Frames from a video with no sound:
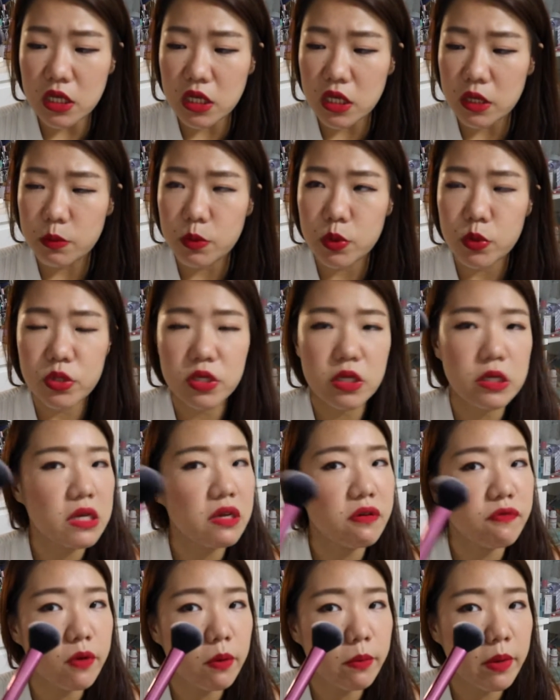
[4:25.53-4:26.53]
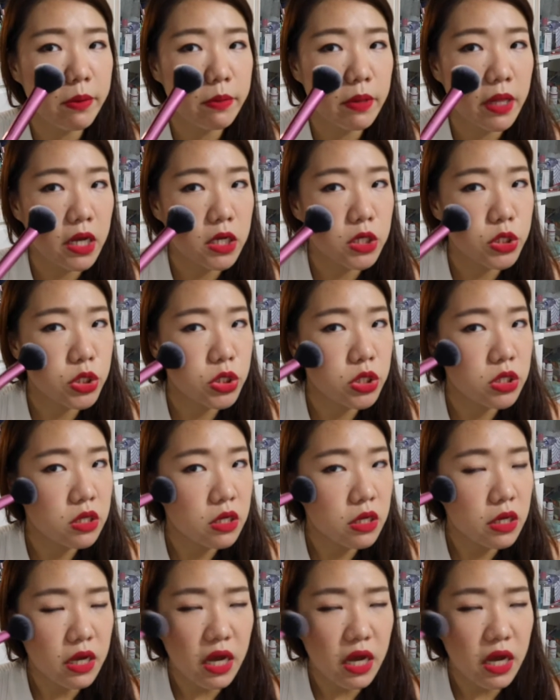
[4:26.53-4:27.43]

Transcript: keep using it for my blush.